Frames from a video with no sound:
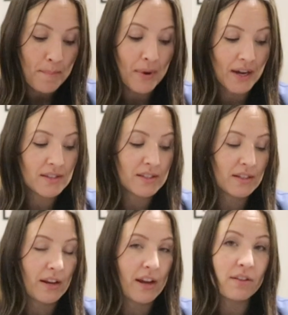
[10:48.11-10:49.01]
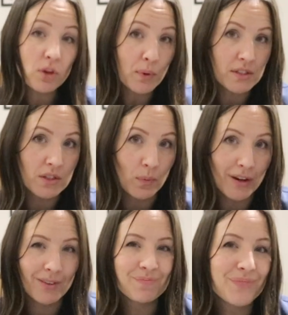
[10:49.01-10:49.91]
but every once in a
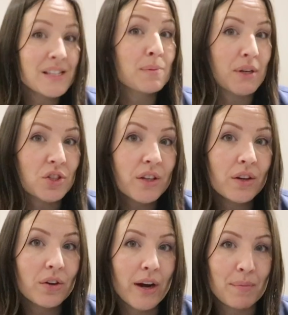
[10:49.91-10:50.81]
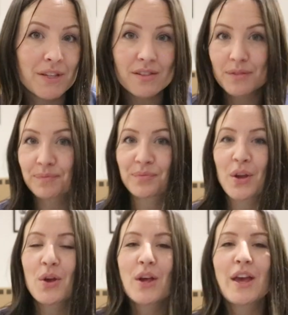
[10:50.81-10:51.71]
while, especially at grandma's,
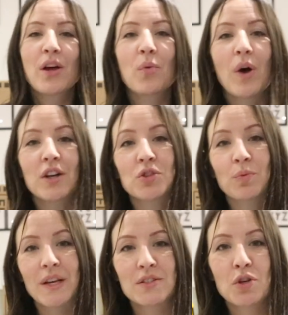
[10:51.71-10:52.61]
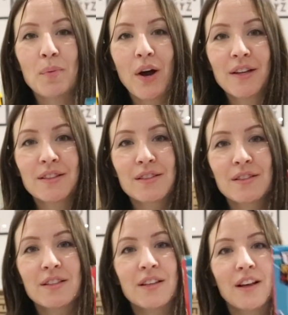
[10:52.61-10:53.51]
he'll watch rescue
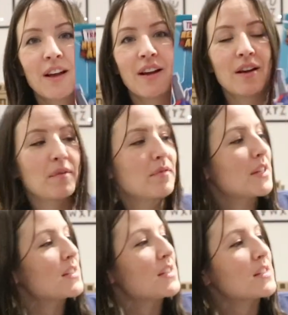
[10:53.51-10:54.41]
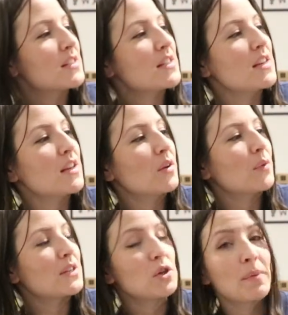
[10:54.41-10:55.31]
bots um, this is the
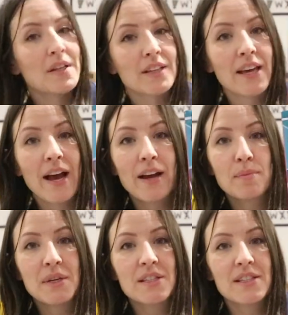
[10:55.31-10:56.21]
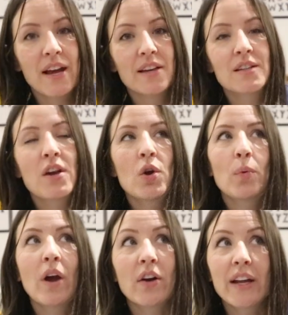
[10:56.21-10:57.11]
Rescue Bots Academy set.
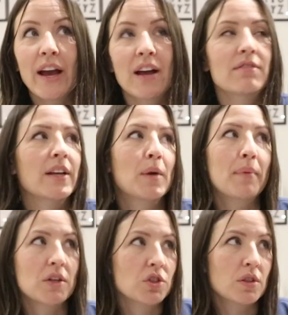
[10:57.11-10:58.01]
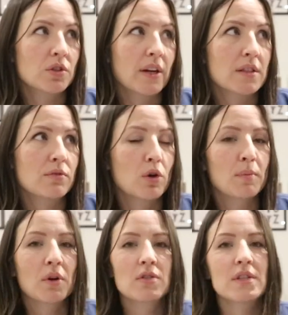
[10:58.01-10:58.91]
We already have like a bunch of the
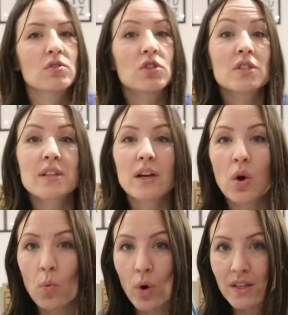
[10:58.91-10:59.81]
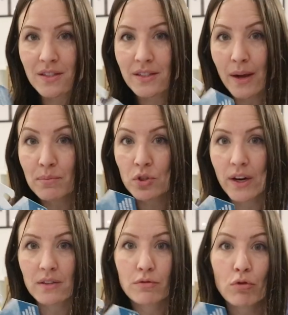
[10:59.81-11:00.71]
Transformers. These are just like a one-step
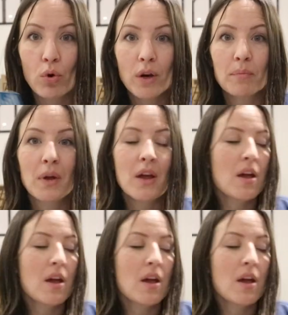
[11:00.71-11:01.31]
transform.